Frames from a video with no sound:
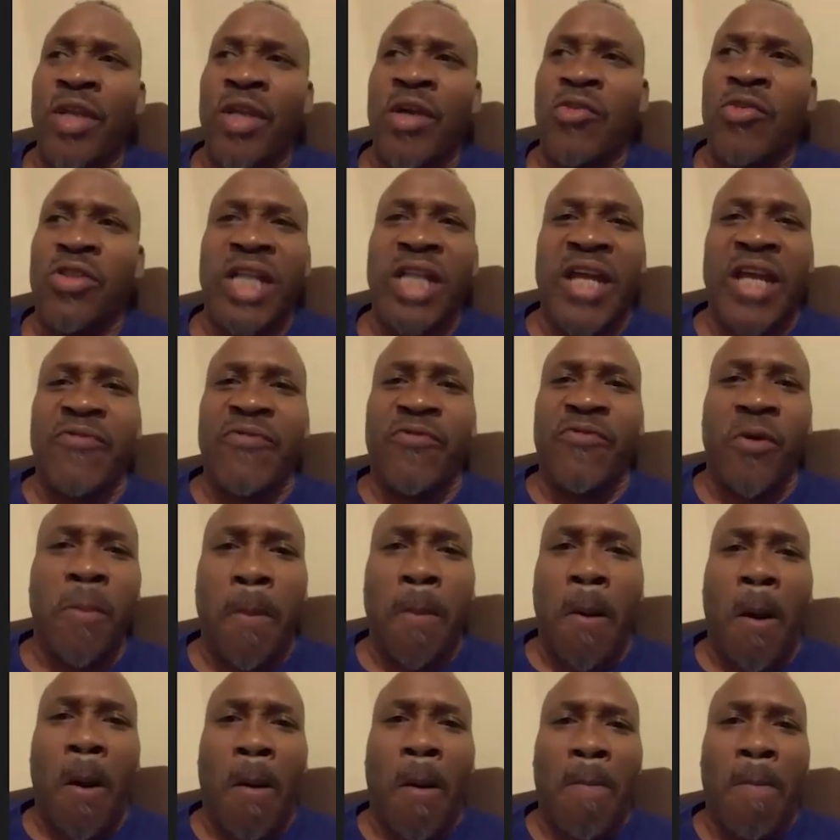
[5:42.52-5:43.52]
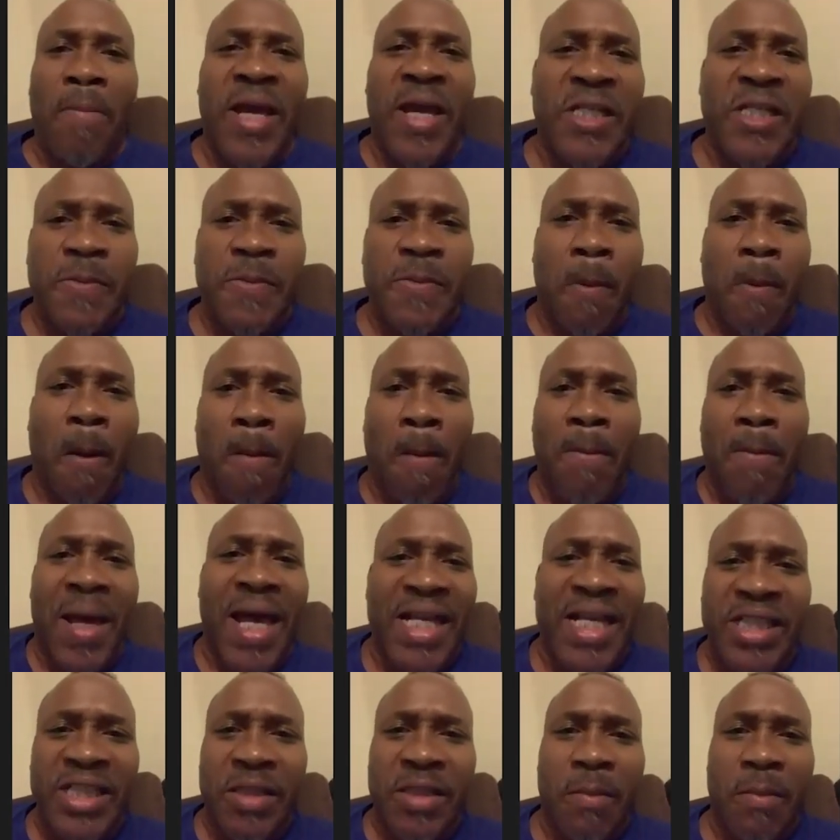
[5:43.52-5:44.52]
it was like football, baseball,
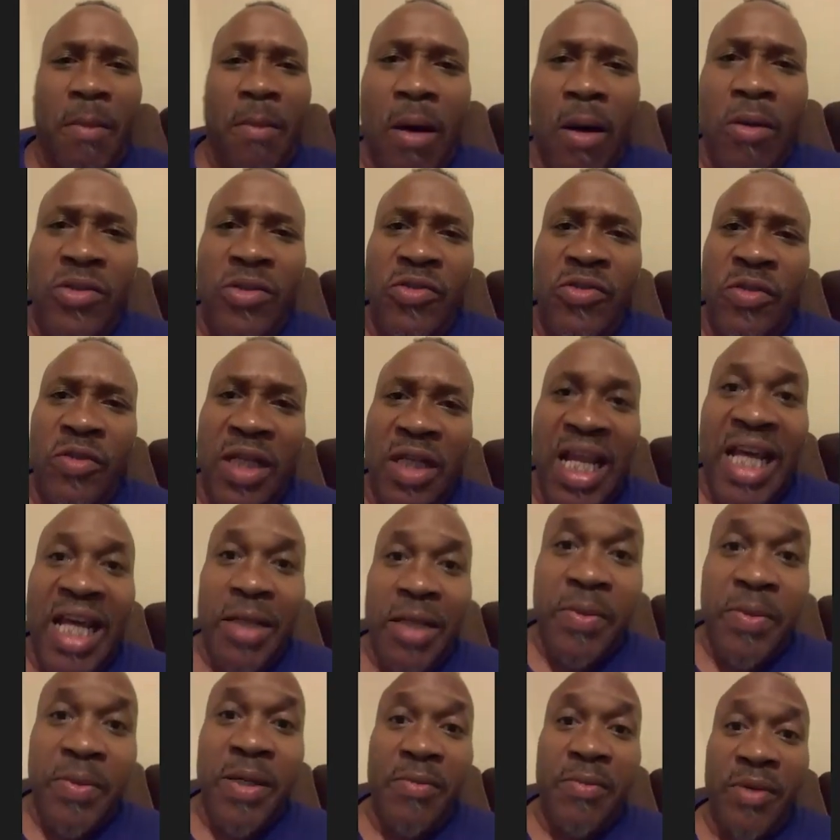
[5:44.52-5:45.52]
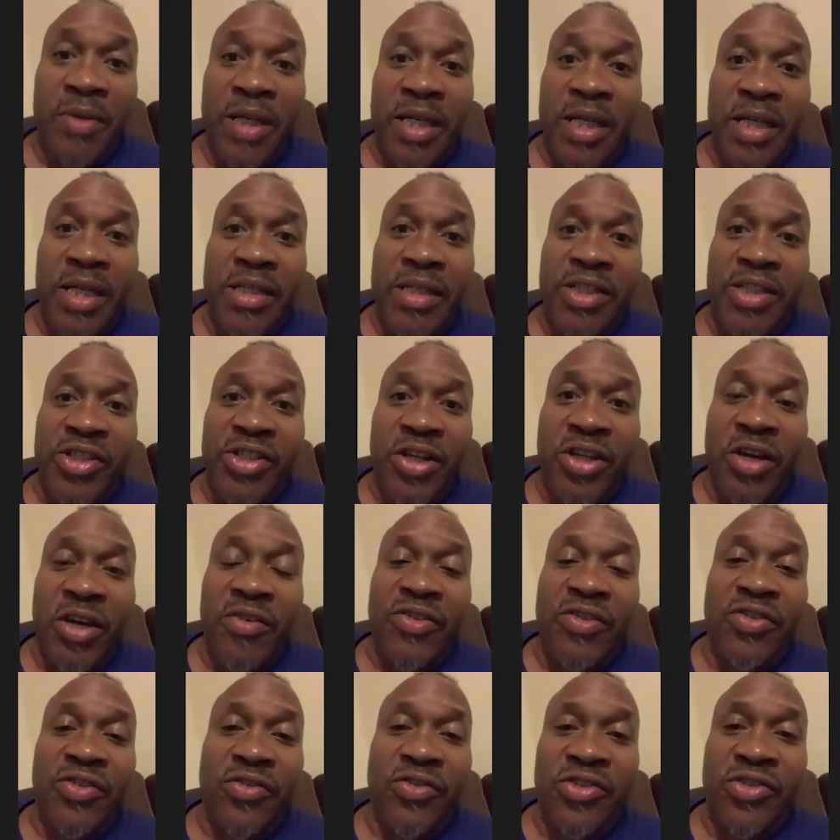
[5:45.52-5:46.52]
basketball. And a lot of people get
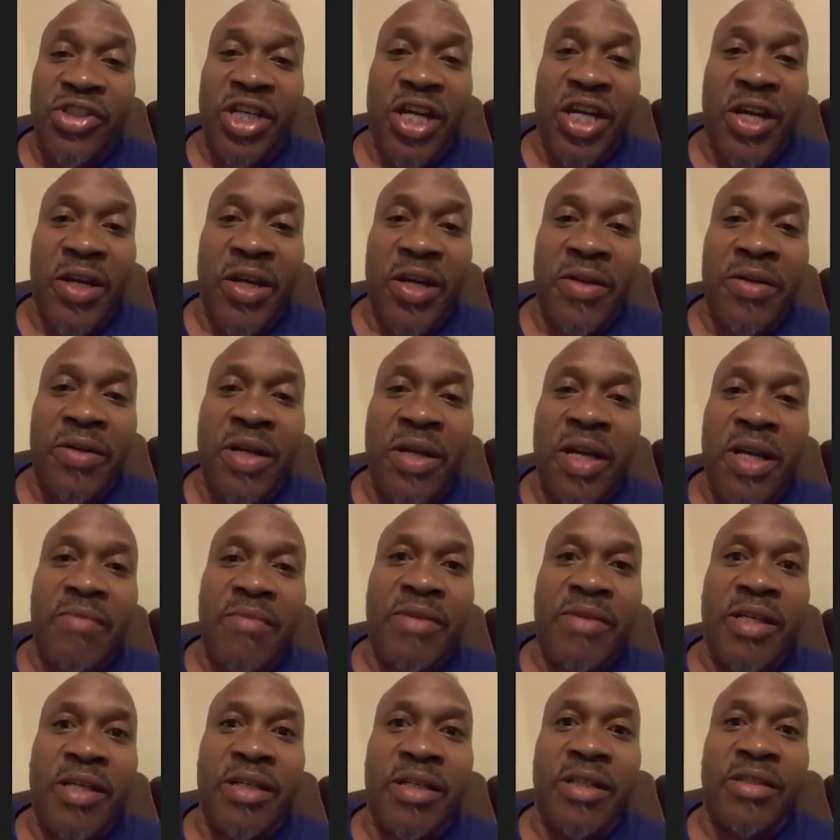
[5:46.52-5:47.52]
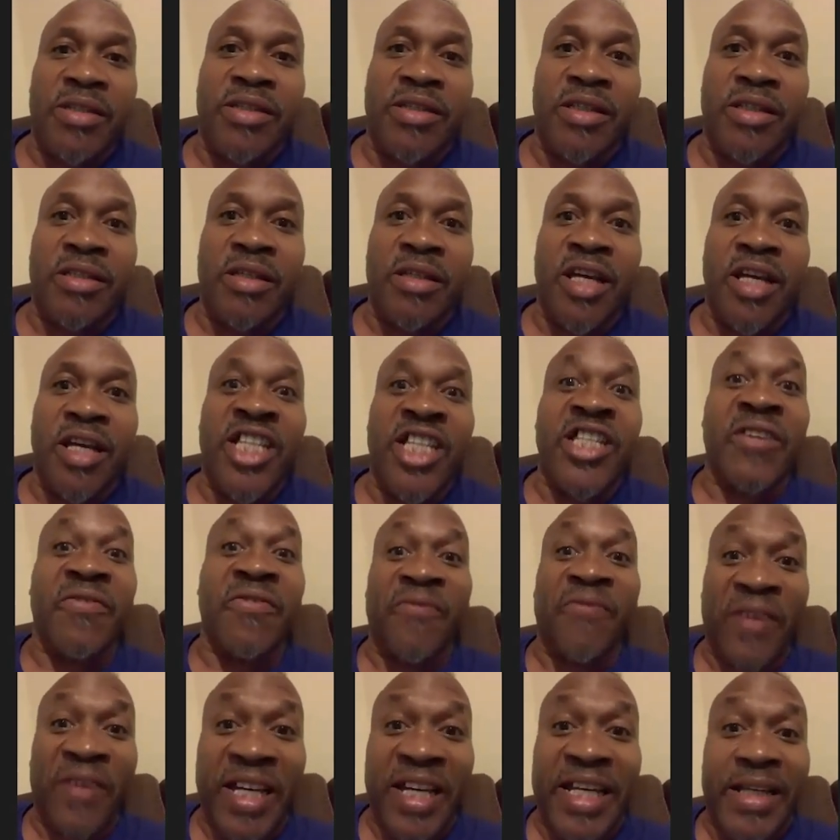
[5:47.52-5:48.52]
discouraged or scared because it's a
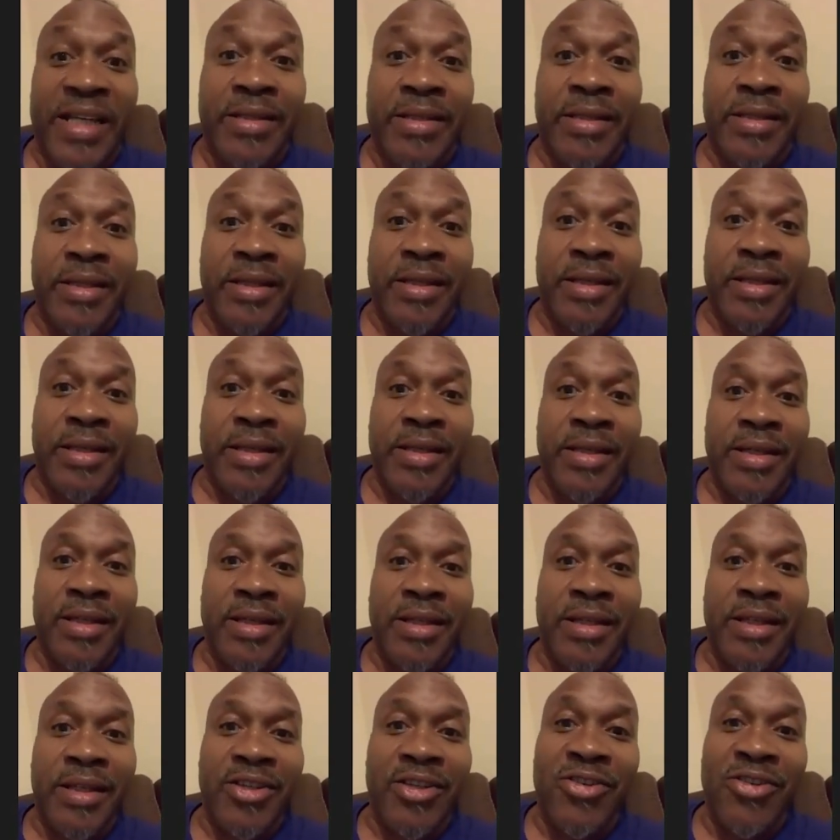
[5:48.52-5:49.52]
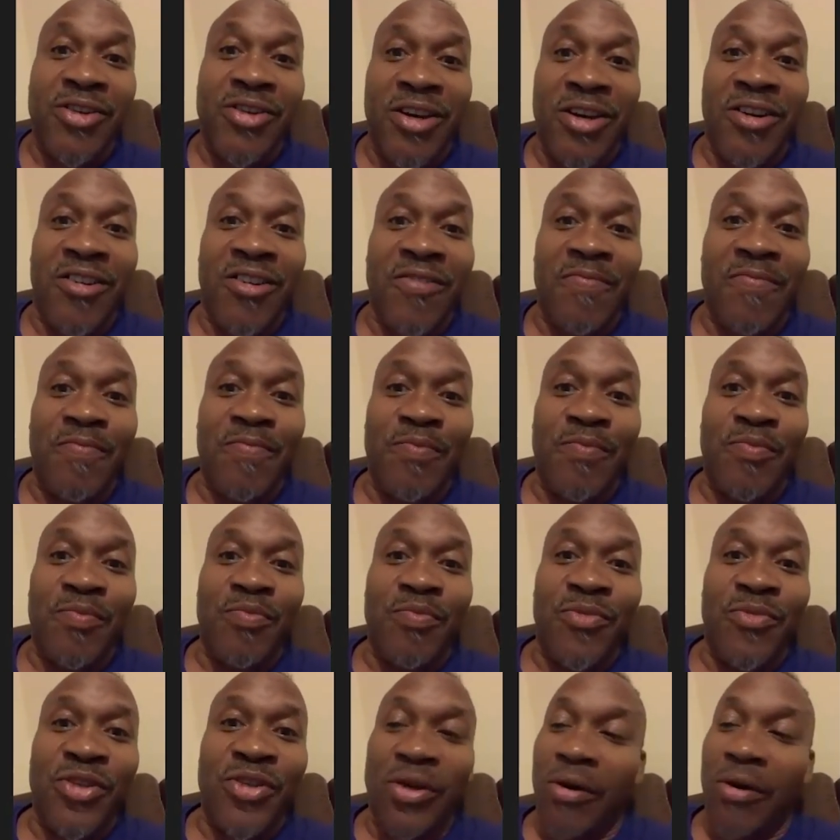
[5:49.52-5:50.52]
fight, you know.
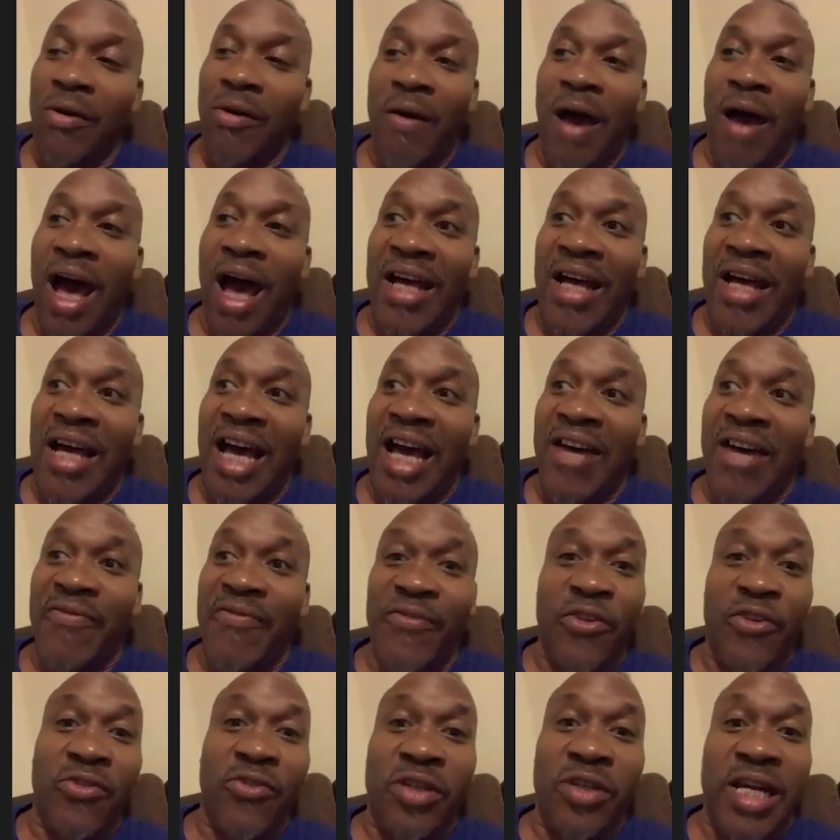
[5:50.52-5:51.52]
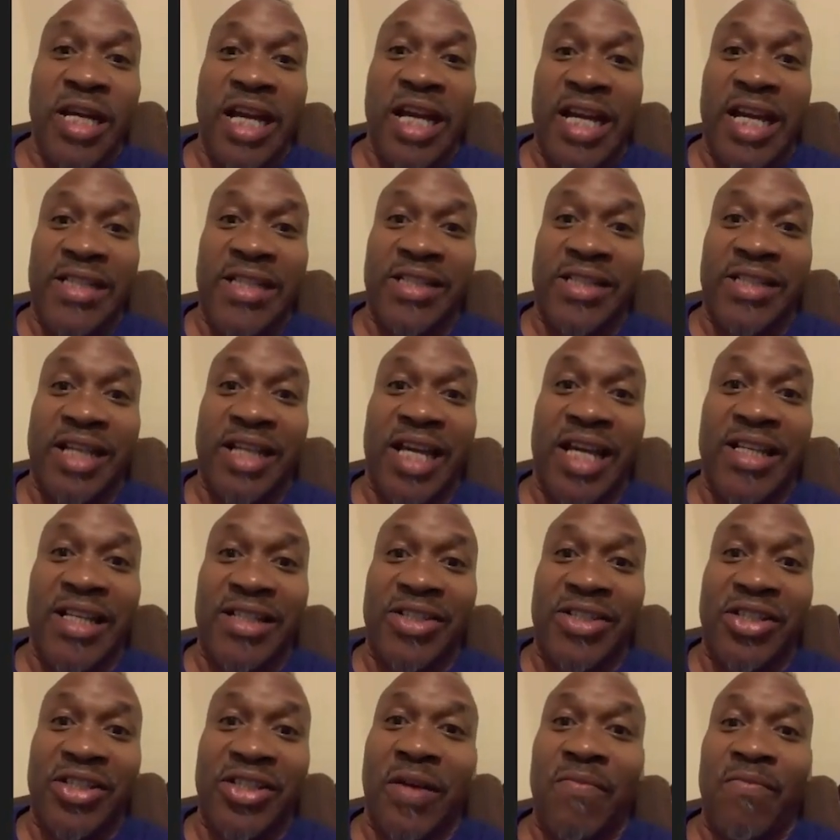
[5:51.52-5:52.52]
So I viewed it as like
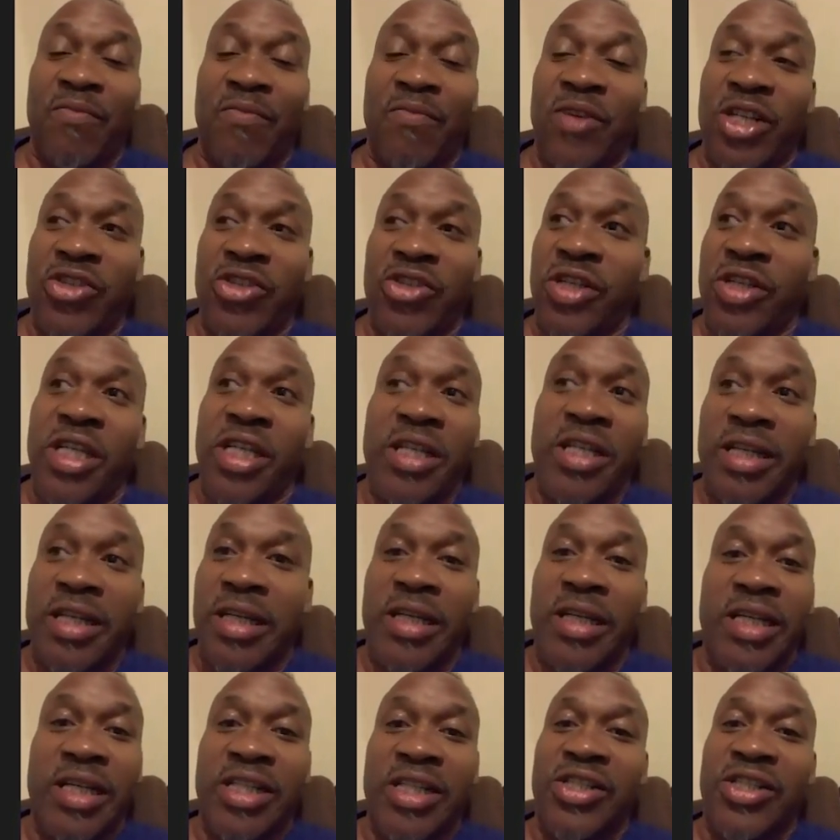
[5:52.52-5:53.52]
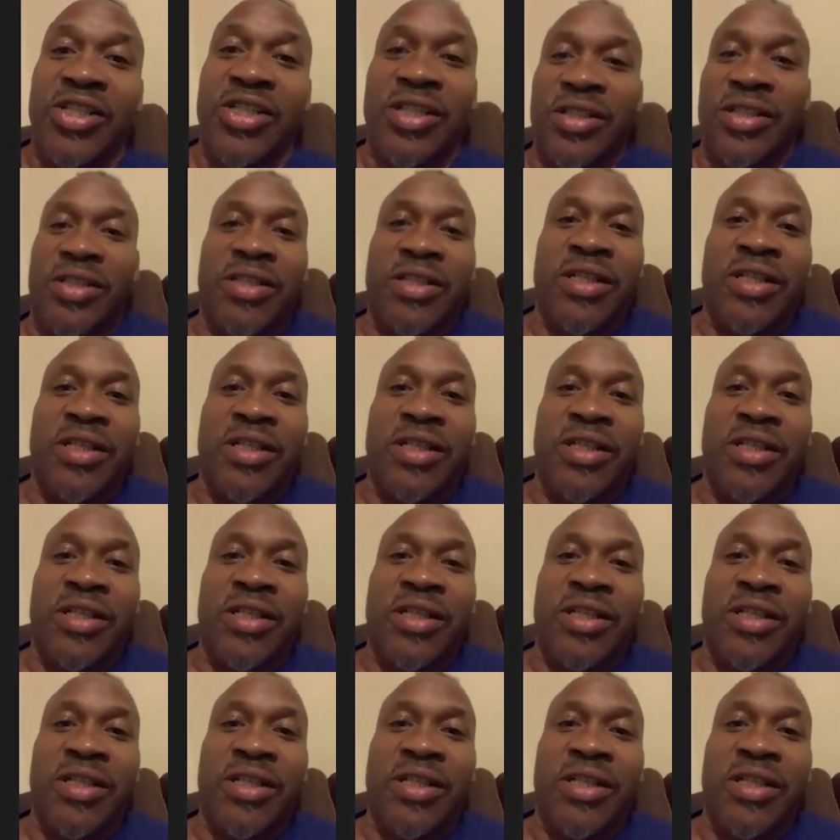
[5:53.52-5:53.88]
something where you get in and